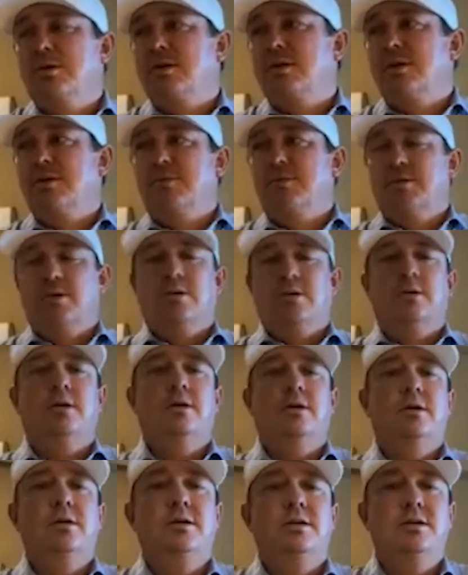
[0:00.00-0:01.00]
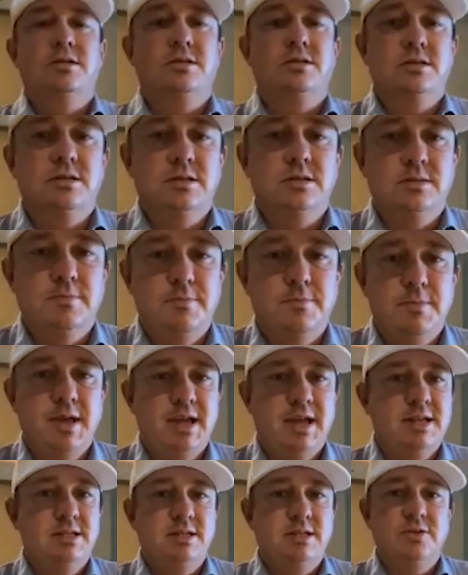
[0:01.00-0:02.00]
that we're on is a
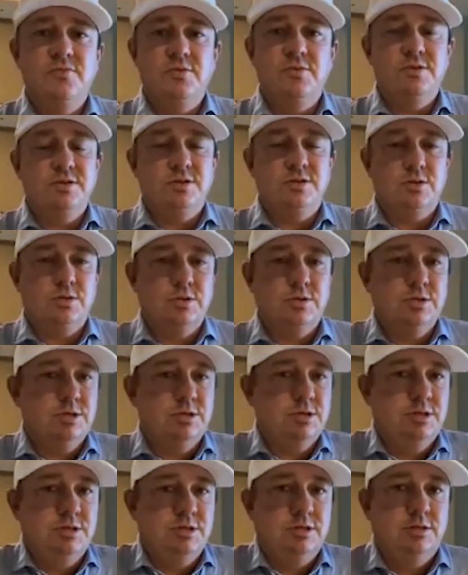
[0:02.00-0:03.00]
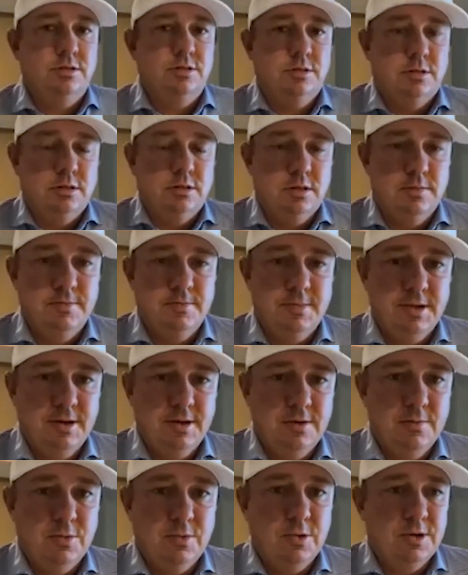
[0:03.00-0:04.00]
massive resort here
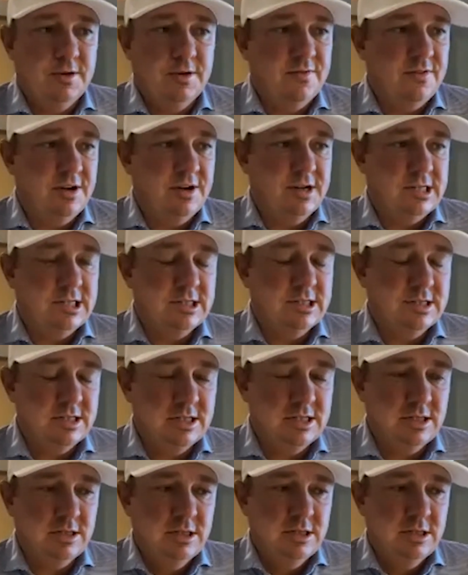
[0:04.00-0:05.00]
in Puerto Vallarta.